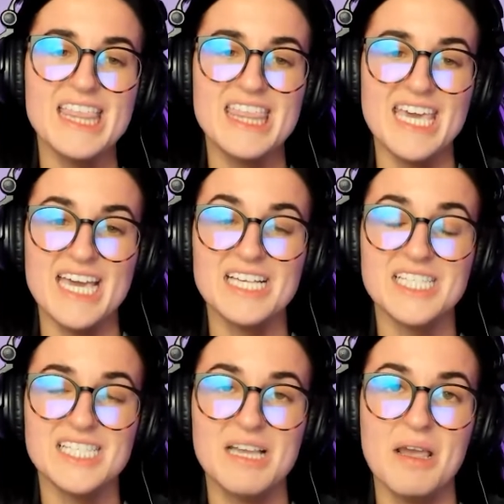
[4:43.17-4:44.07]

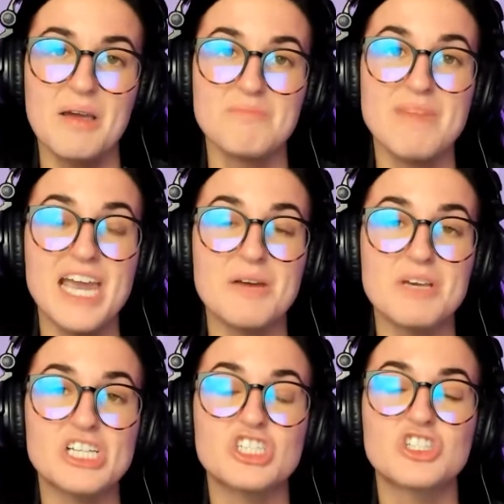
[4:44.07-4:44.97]
This
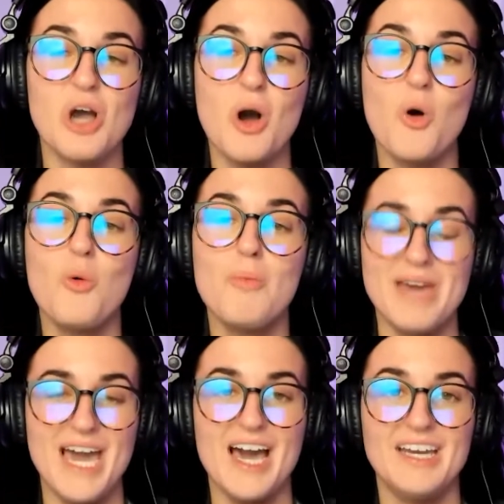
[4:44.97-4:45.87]
made me so
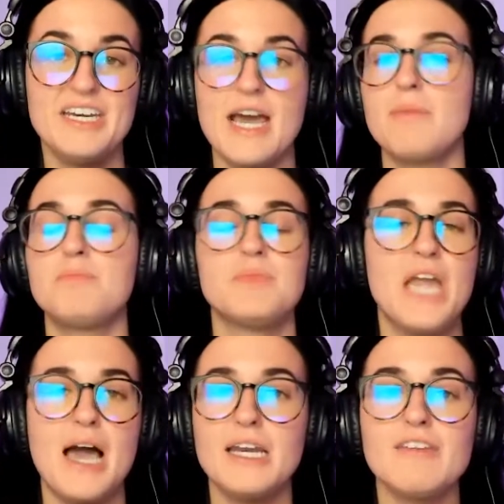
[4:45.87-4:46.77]
mad. Not
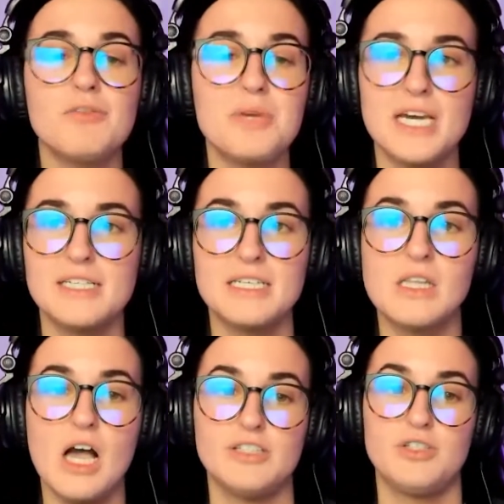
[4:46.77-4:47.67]
not even because
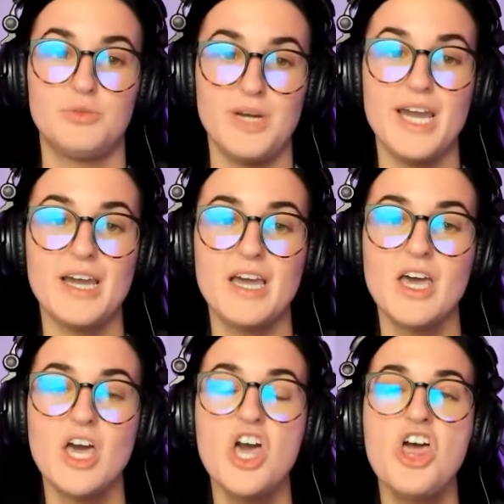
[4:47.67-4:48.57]
he lost the ring.
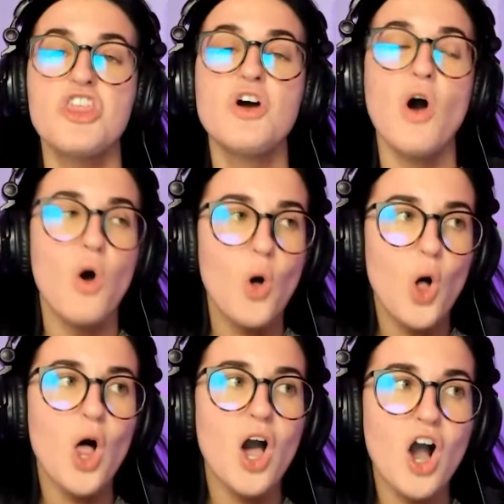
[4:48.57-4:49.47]
The
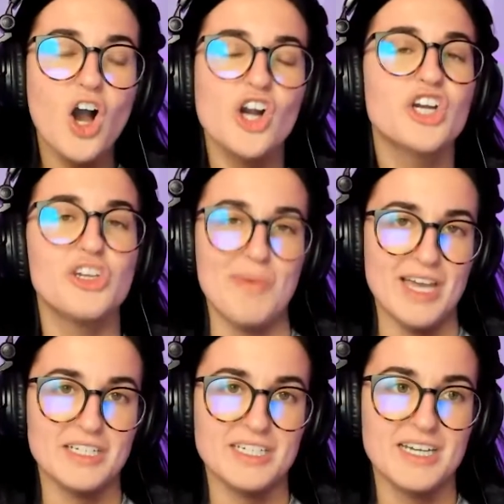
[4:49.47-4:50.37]
whole
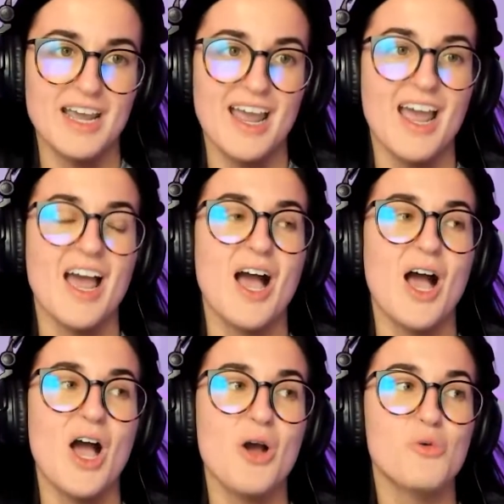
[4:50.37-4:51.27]
argument
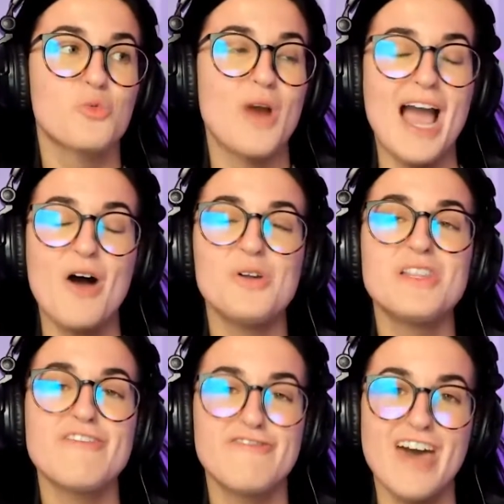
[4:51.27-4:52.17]

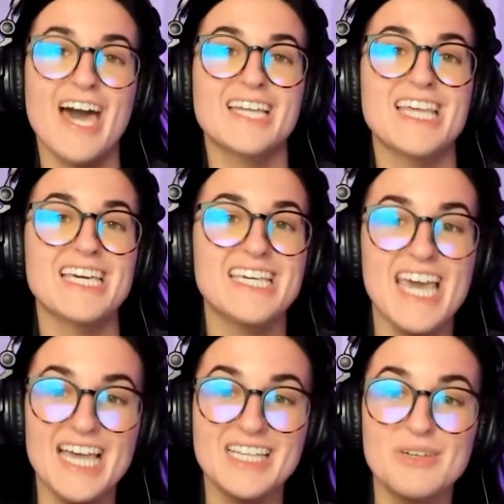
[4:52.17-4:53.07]
around the fact that
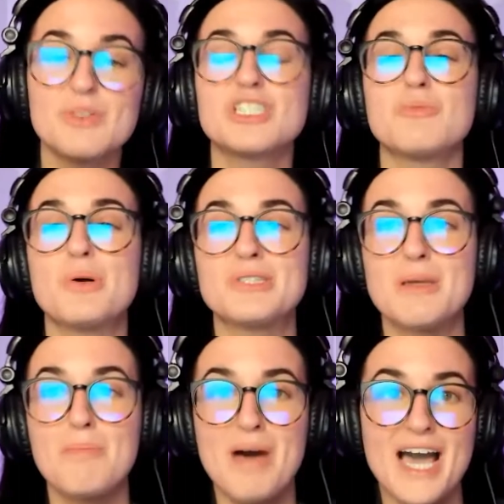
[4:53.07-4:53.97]
Caelynn was
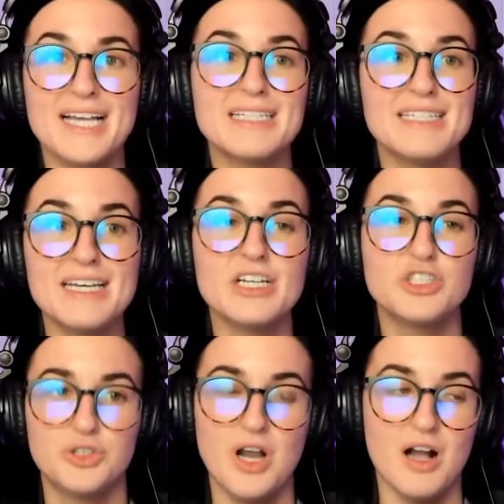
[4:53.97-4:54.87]
supposed to buy Dean
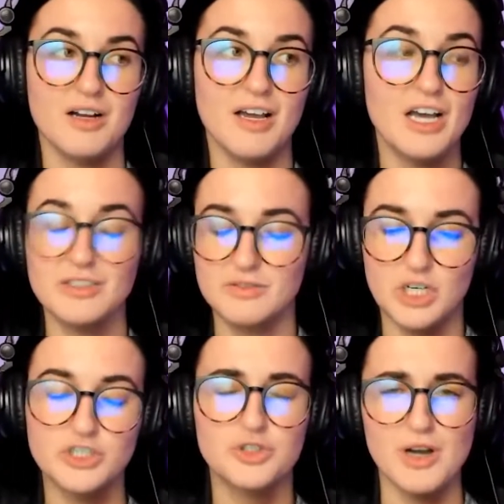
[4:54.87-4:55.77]
a trunk, a,
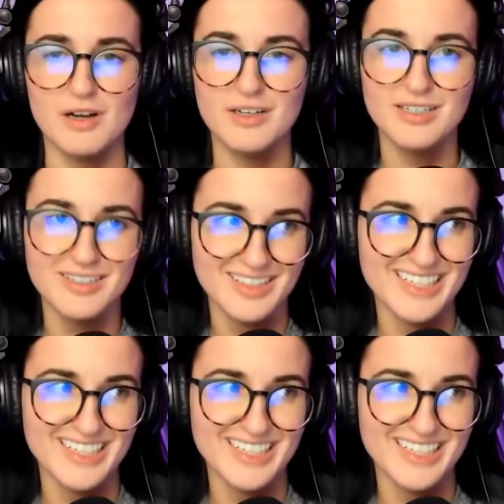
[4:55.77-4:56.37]
a trunk.